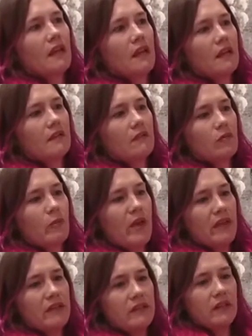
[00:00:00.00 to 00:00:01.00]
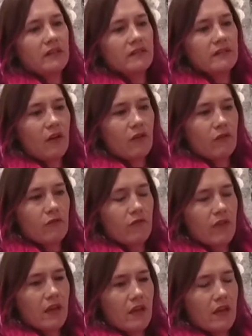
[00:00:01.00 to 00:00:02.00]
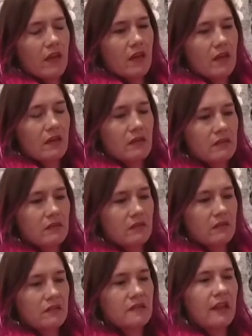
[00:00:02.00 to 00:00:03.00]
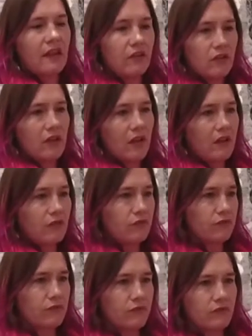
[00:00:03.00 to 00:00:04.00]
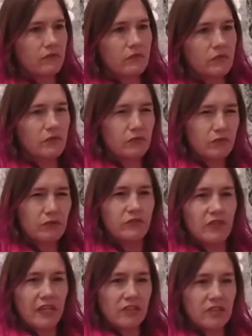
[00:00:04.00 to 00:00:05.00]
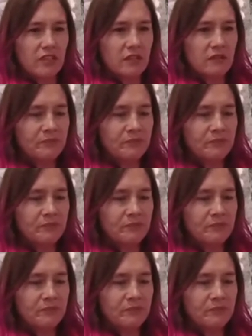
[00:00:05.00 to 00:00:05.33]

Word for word: it reminded us of the cycle of sort of reflection,